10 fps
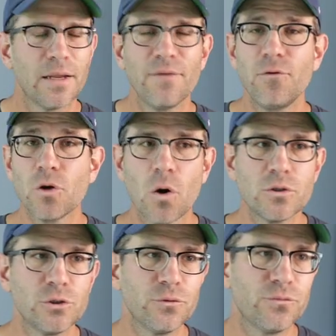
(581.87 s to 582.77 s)
and if you
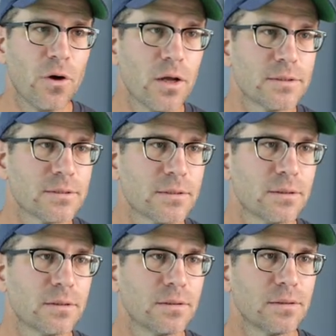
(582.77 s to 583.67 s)
go to
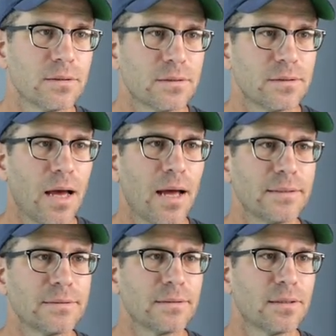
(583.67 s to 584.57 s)

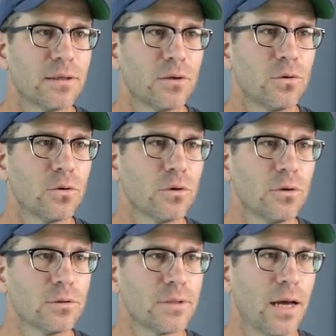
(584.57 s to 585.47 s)

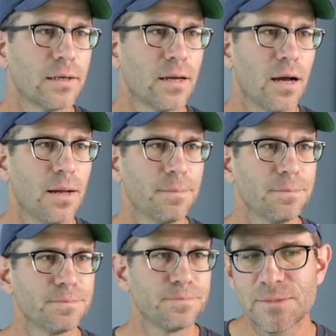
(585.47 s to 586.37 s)

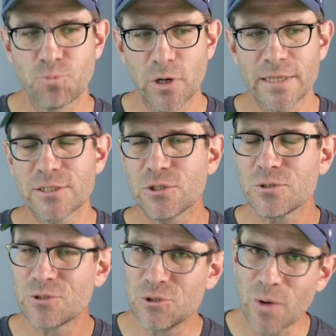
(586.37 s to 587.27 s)
fonts.google.com, this brings
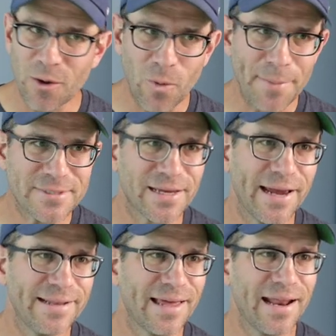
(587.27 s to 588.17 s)
you to a
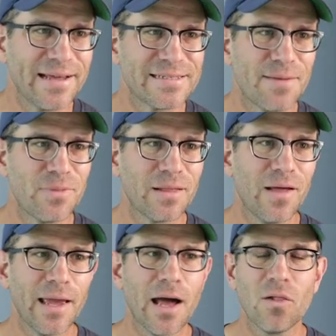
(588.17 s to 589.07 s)
website that has something
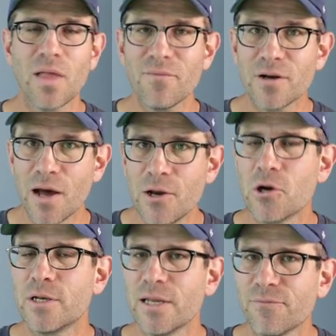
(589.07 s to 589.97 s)
like
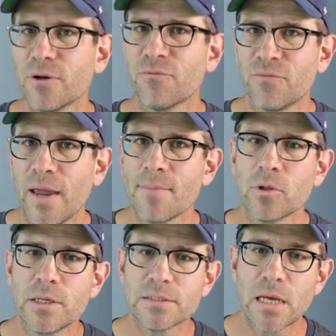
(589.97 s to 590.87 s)
1,100 different
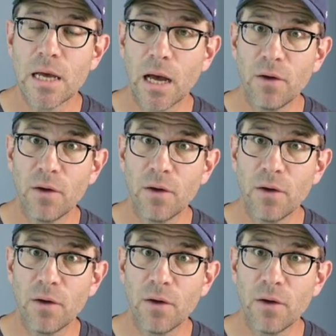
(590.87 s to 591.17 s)
families